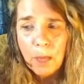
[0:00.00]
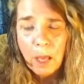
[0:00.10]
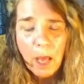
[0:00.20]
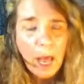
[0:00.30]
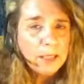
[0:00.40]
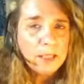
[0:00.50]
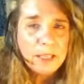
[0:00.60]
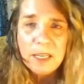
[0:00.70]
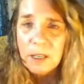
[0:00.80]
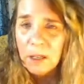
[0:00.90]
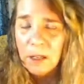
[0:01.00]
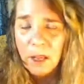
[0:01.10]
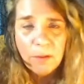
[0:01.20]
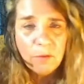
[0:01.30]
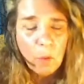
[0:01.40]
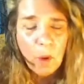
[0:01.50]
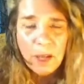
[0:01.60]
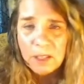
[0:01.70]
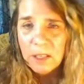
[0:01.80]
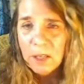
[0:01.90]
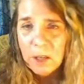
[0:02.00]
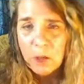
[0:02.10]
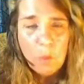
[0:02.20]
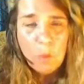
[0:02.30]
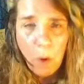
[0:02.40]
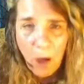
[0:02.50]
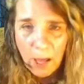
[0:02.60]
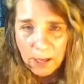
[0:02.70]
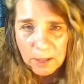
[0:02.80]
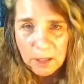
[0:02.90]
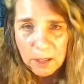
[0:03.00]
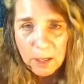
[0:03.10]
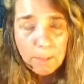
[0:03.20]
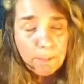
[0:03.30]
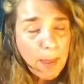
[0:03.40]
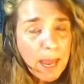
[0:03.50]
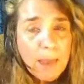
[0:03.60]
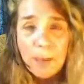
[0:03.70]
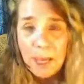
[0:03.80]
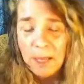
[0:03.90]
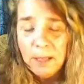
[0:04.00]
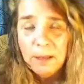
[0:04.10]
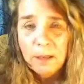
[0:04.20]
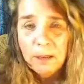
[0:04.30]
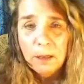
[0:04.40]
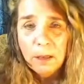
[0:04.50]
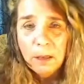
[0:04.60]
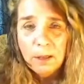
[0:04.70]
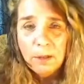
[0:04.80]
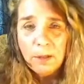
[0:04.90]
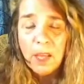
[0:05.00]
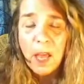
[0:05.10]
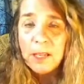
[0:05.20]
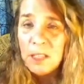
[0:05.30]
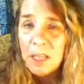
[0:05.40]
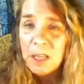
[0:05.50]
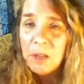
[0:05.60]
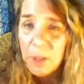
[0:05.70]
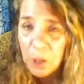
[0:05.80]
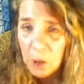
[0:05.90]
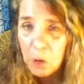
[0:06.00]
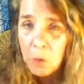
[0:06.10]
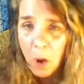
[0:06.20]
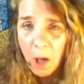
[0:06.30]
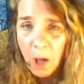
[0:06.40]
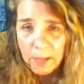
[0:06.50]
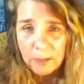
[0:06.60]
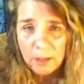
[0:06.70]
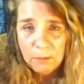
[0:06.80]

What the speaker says: ideal of what you want. Maybe the ideal that you want